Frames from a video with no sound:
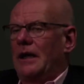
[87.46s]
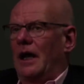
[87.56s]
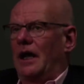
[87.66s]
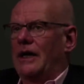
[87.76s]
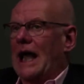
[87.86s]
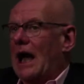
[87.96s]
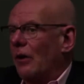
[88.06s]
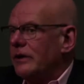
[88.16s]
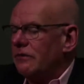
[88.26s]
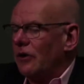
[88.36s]

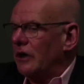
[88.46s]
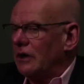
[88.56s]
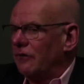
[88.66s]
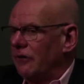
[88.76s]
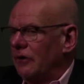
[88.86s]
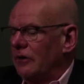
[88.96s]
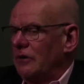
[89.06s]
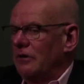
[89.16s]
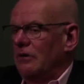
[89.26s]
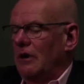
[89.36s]
Now it's a very different
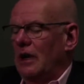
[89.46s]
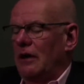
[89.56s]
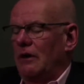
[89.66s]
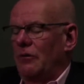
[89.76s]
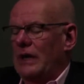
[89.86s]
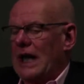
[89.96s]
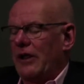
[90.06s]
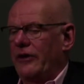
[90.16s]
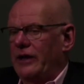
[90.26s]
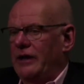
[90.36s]

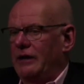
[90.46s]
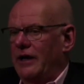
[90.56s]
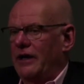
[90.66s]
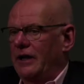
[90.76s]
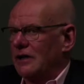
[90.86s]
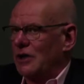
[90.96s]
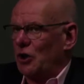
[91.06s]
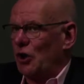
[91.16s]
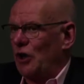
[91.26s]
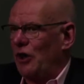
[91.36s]
reality. I think it's a
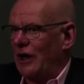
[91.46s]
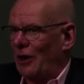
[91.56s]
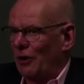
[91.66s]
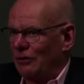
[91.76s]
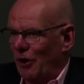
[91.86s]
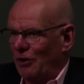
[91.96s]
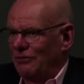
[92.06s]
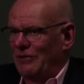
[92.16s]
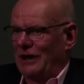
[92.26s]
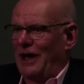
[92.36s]
good thing.
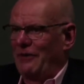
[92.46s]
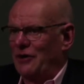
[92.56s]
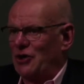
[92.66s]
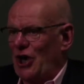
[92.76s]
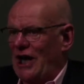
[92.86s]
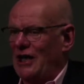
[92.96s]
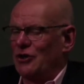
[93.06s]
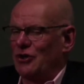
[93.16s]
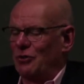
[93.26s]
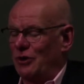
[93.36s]
The
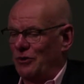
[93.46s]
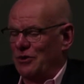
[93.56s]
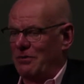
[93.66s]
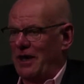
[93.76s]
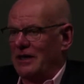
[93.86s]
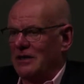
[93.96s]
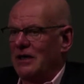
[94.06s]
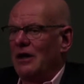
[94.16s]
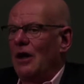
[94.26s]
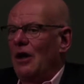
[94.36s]
change to a new space
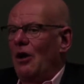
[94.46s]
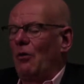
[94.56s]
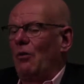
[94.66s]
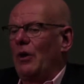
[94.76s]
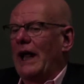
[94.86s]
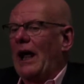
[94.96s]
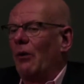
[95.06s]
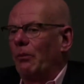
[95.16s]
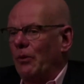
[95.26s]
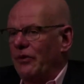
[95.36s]
will
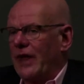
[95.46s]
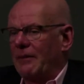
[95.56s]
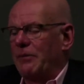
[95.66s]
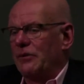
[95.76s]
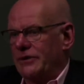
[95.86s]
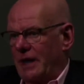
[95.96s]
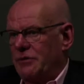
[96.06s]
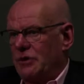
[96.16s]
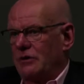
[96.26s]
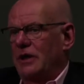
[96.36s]
help with that
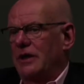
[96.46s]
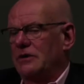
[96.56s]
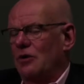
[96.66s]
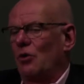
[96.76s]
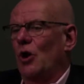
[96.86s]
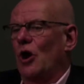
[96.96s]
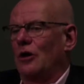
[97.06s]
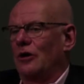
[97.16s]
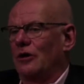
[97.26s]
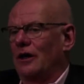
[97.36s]
perception that it's no
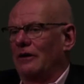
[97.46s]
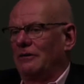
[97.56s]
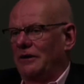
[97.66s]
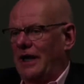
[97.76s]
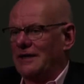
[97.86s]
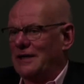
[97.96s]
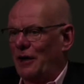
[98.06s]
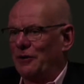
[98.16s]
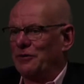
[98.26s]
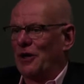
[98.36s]
longer Casey
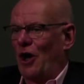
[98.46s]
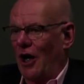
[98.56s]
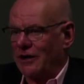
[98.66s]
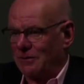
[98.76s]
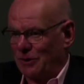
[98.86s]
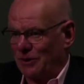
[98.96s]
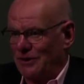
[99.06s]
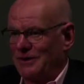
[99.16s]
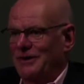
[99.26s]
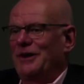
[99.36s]
House Hospice,